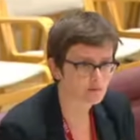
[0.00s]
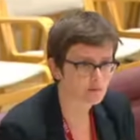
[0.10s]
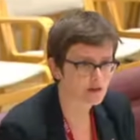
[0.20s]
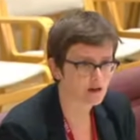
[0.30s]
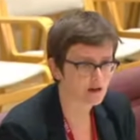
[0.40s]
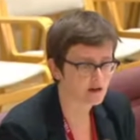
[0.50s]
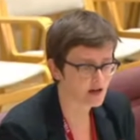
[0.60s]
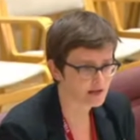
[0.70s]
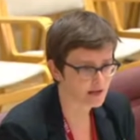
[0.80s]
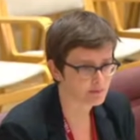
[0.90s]
and we
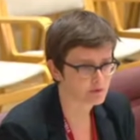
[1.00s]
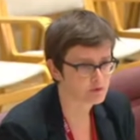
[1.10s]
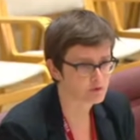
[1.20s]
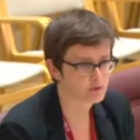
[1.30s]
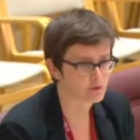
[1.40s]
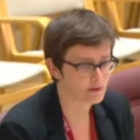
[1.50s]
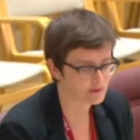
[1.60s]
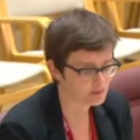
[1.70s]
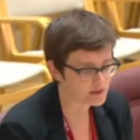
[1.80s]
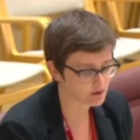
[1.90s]
are unable to.
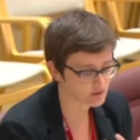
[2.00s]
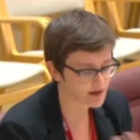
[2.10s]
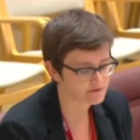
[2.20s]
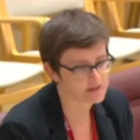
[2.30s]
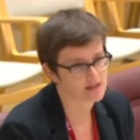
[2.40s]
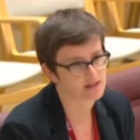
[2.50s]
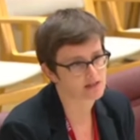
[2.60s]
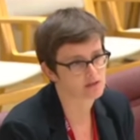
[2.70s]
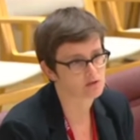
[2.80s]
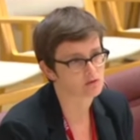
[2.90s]
We don't have the
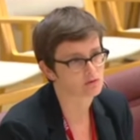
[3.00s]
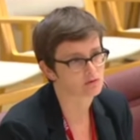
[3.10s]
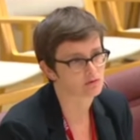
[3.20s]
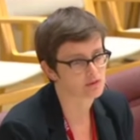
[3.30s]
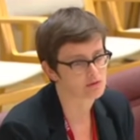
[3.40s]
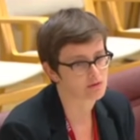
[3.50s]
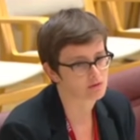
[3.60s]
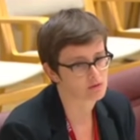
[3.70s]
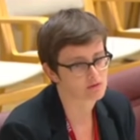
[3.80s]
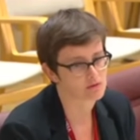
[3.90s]
data to
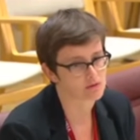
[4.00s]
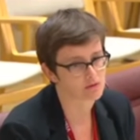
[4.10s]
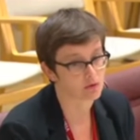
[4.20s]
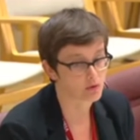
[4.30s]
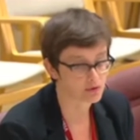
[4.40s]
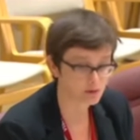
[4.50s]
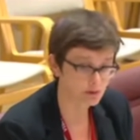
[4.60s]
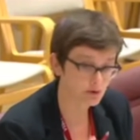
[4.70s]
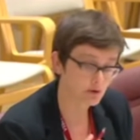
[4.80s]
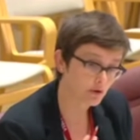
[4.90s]
distinguish or
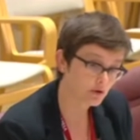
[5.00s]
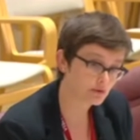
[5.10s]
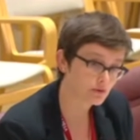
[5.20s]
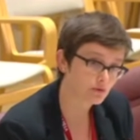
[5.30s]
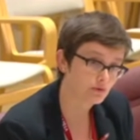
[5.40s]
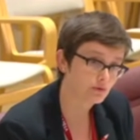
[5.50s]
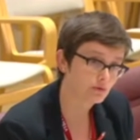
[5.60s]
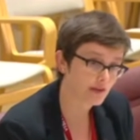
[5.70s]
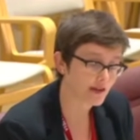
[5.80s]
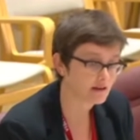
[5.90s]
to
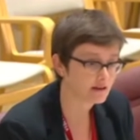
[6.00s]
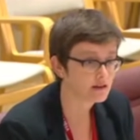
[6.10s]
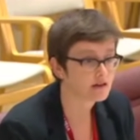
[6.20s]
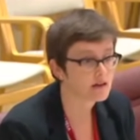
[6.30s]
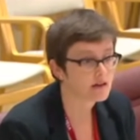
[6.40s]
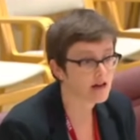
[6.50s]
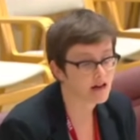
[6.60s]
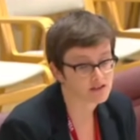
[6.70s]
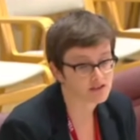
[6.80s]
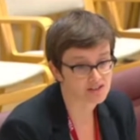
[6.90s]
then
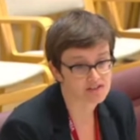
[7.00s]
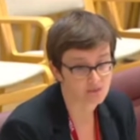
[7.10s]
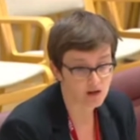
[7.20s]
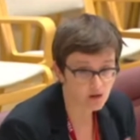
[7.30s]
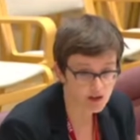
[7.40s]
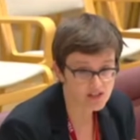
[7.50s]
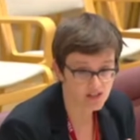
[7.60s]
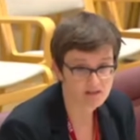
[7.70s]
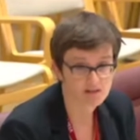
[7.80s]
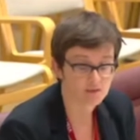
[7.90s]
adjust
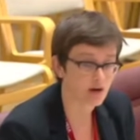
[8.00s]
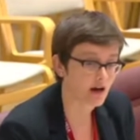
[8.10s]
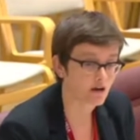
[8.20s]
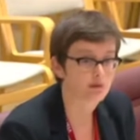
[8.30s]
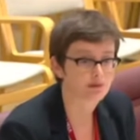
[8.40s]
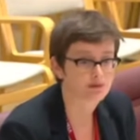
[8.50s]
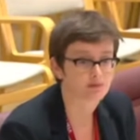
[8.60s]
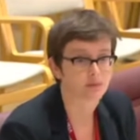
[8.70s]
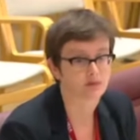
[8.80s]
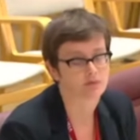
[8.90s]
for
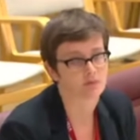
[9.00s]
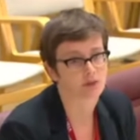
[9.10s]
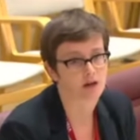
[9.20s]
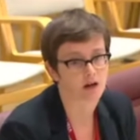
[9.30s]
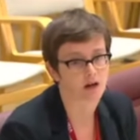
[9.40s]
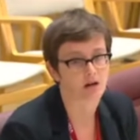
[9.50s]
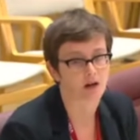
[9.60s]
hours, because we